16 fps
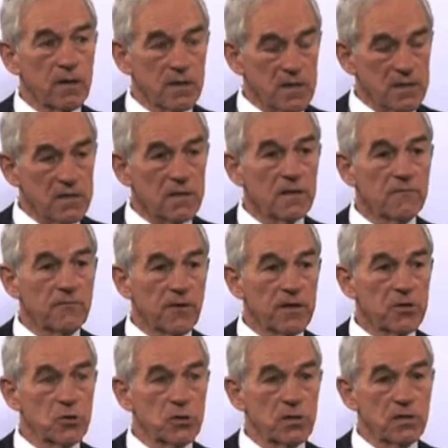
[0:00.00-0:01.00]
It is an
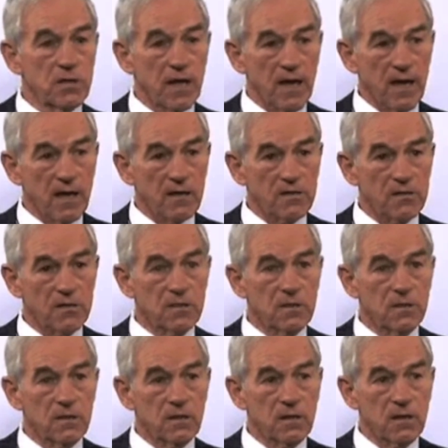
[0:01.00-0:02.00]
inflation tax,
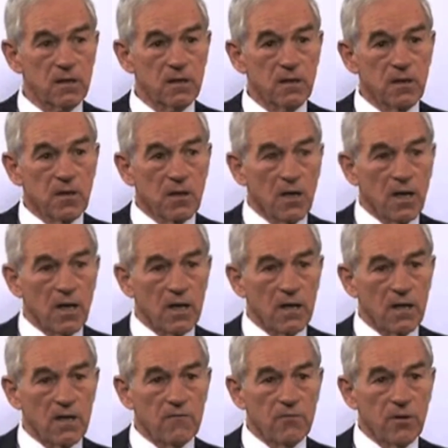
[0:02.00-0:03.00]
and
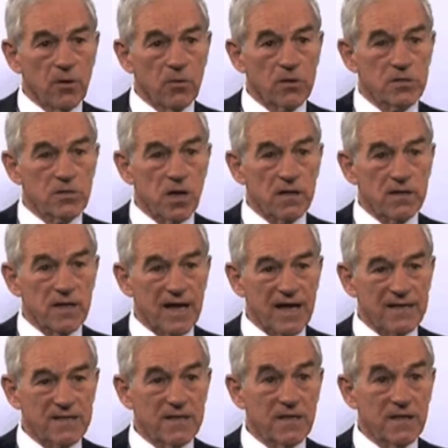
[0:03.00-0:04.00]
even though it's not
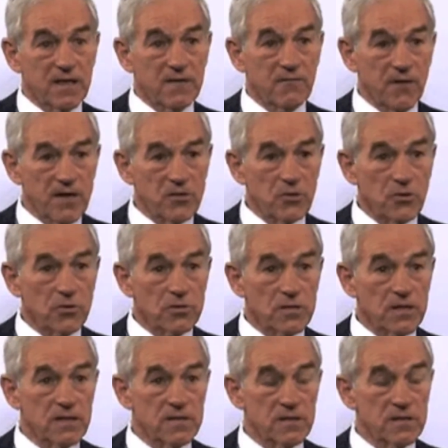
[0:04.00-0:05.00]
tax in the conventional
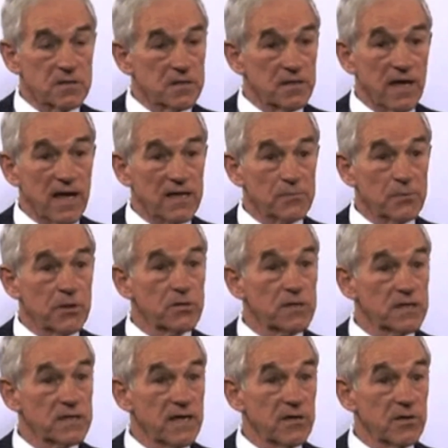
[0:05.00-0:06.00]
sense, it's a tax because
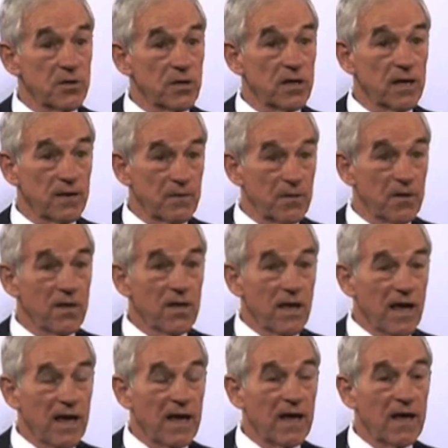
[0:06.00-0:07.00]
that's how you can get
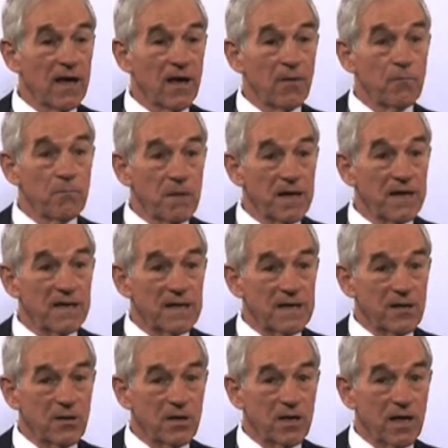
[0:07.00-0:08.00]

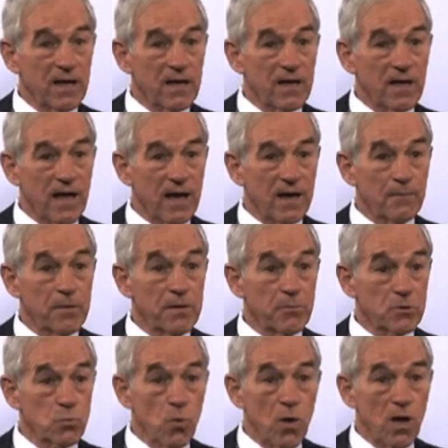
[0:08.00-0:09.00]
money out of
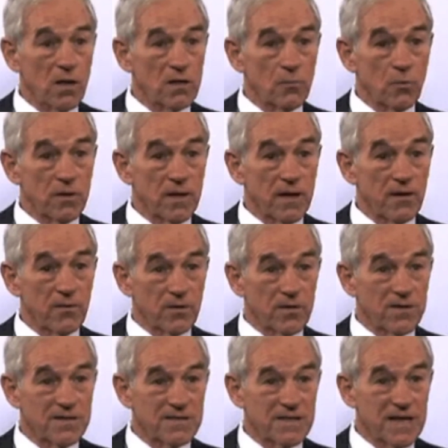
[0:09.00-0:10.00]
people's wallet without
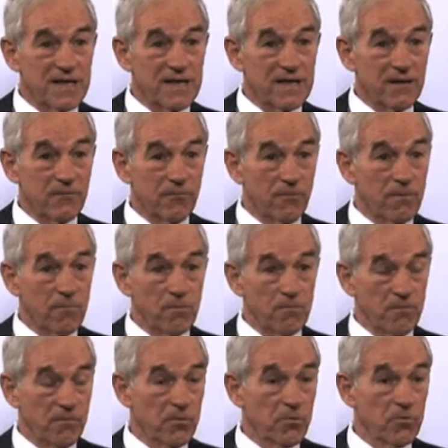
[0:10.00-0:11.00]
taking it from
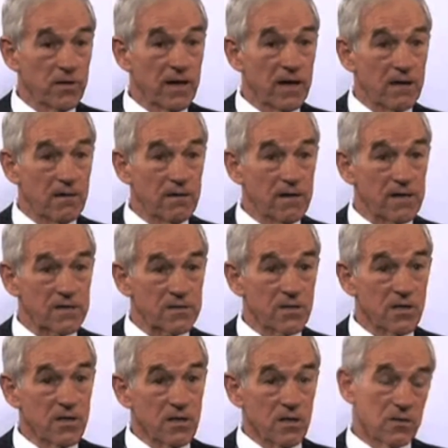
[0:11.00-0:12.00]
them through the IRS.
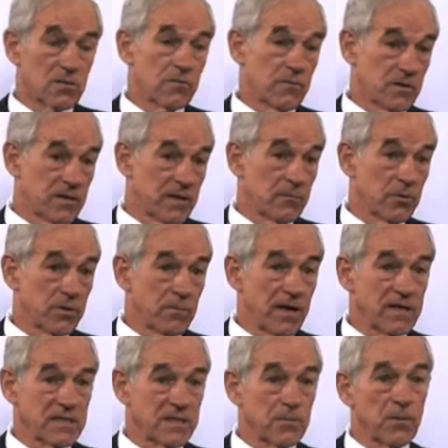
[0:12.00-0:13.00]
So if you double the
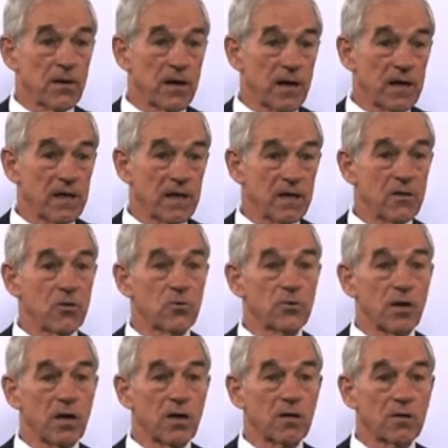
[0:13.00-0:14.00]
money supply and your
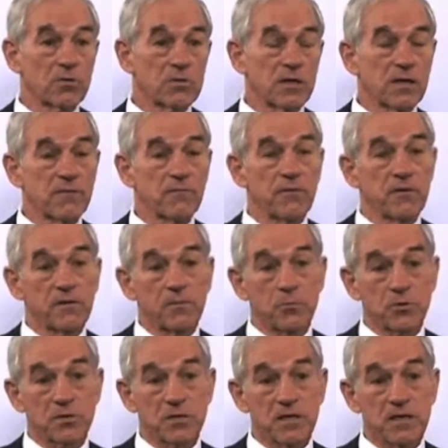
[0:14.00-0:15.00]
dollar goes down
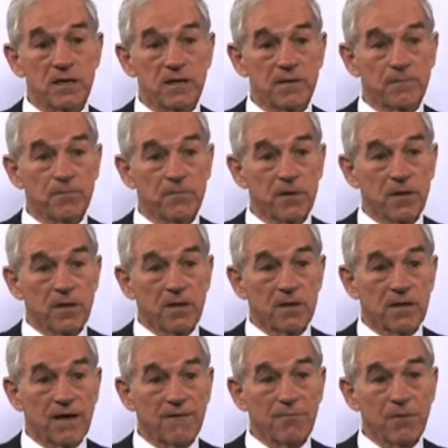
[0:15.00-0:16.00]
50%,
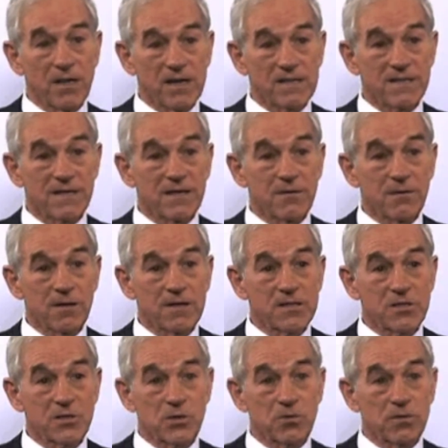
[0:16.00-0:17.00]
the government has literally
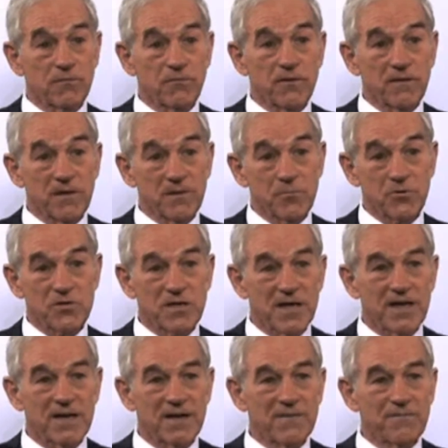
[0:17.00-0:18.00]
stolen
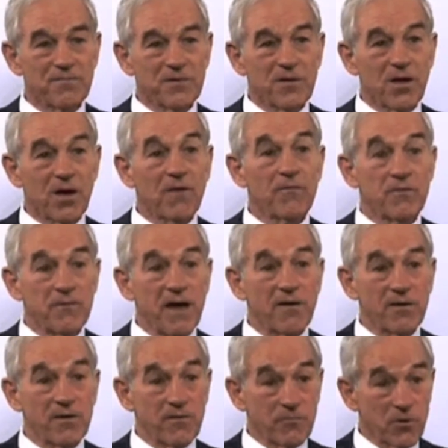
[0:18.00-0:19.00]
50% of the
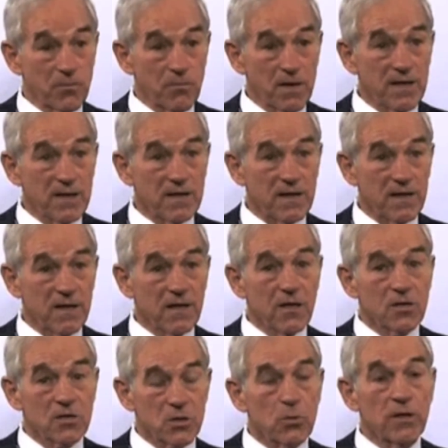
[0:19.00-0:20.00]
value of your money.
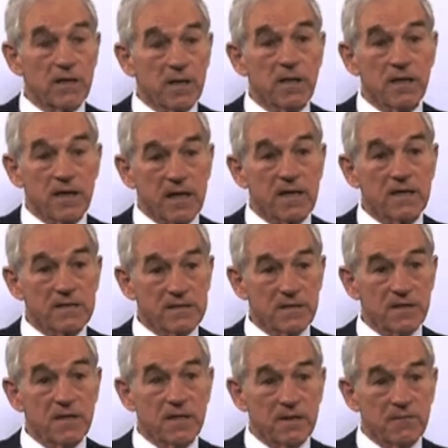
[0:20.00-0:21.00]
So it is
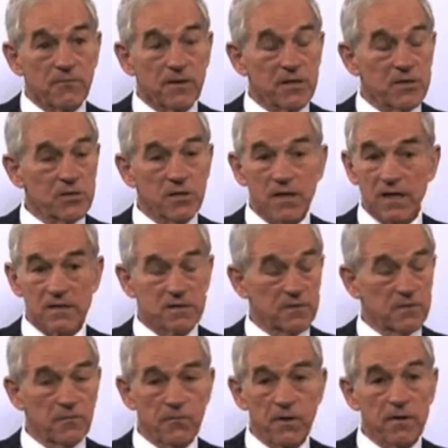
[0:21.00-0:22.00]
an inflation tax,
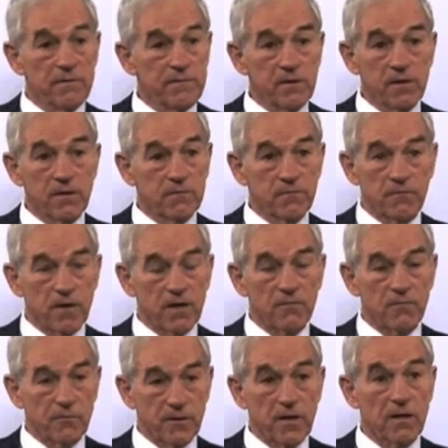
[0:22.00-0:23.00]
and it's very, very
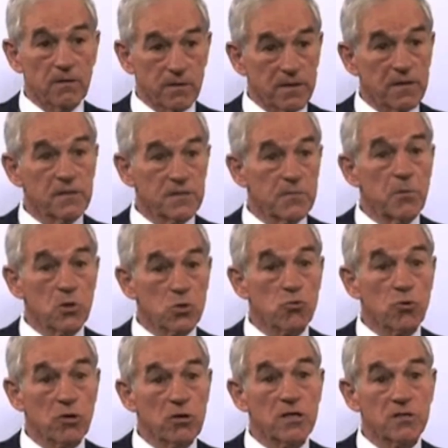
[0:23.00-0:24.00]
unfair, and it is the most
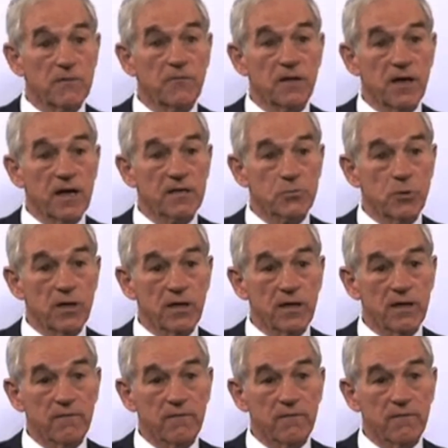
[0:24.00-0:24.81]
regressive tax we